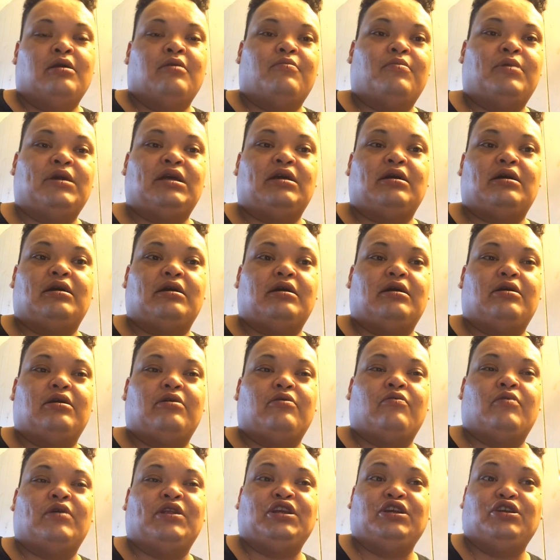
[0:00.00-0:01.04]
but
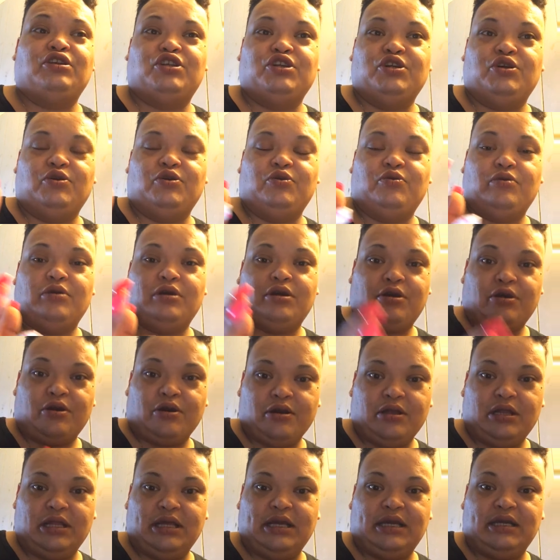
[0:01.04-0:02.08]
when you do
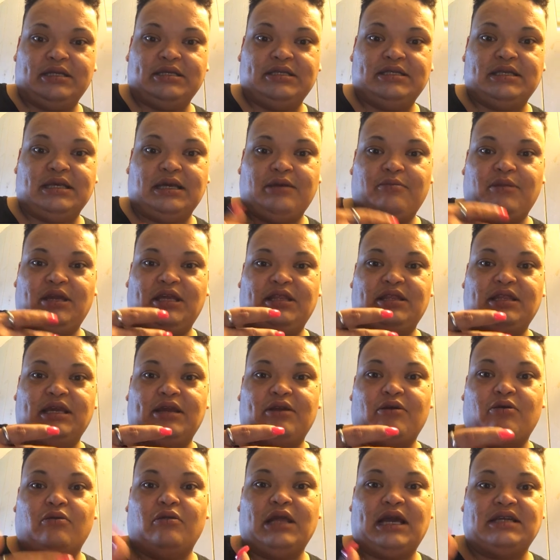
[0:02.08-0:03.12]
acrylics, I mean, they
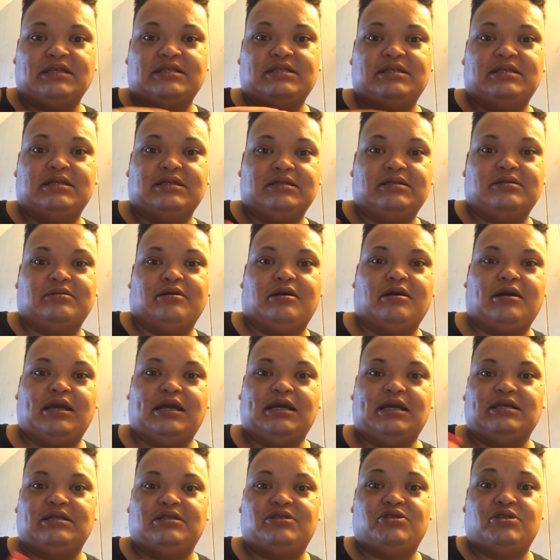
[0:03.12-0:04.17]
don't last as long
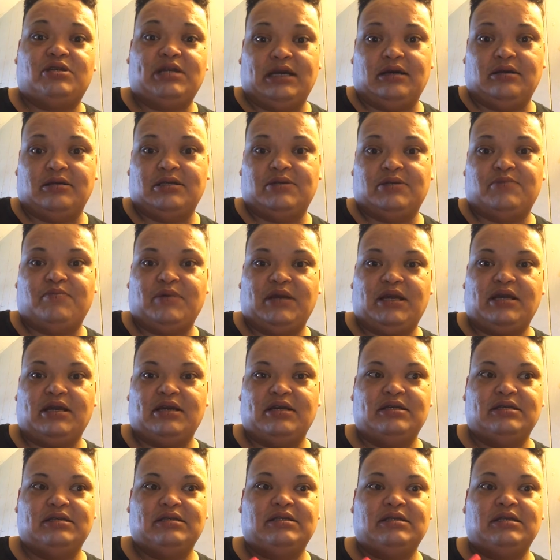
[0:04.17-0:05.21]
as gels
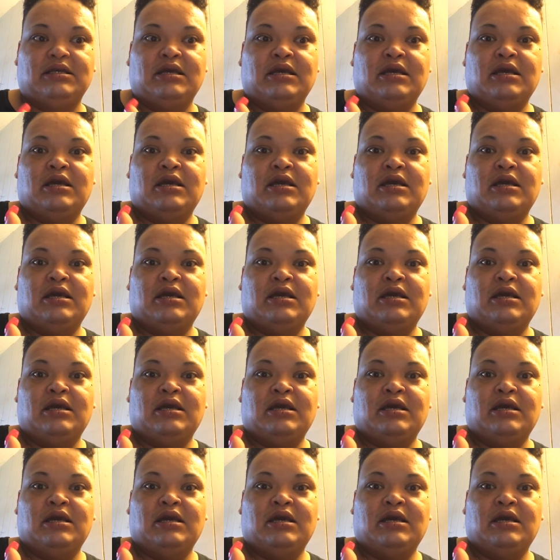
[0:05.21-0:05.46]
because,